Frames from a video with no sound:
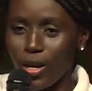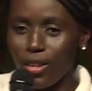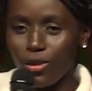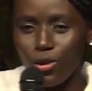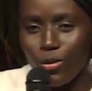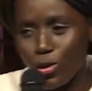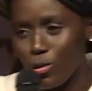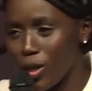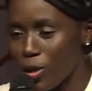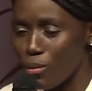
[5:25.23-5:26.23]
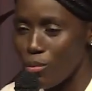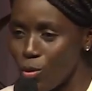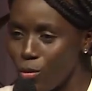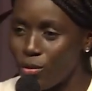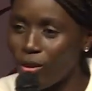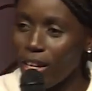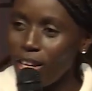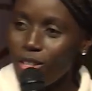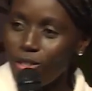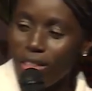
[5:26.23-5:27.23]
her you know you want to make your move
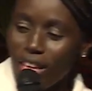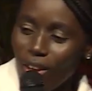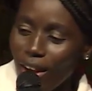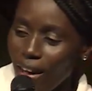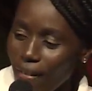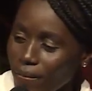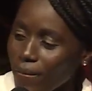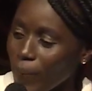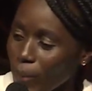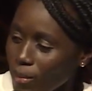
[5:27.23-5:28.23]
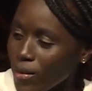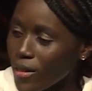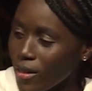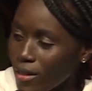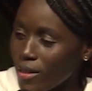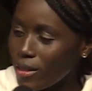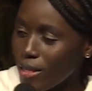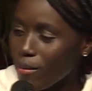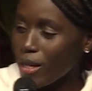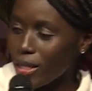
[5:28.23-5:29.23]
you're there like
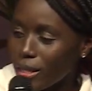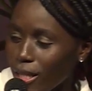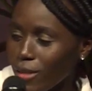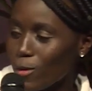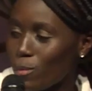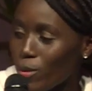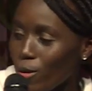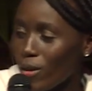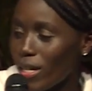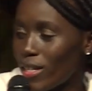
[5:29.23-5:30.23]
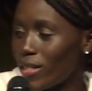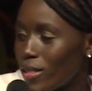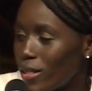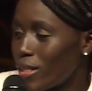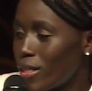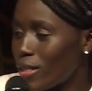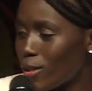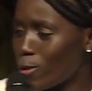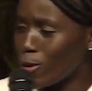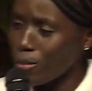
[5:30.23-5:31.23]
damn I'm a dance poa
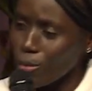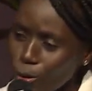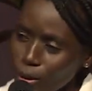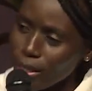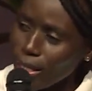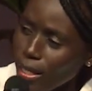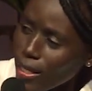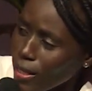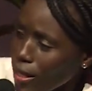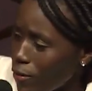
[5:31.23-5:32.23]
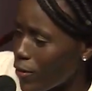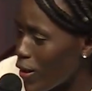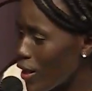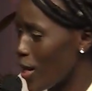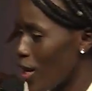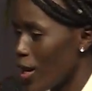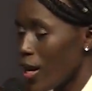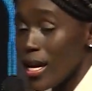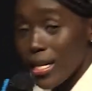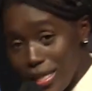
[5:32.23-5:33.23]
sijini mgoteja nifike
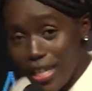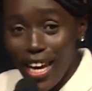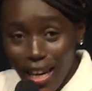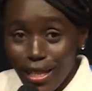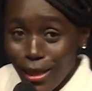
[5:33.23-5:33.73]
singenge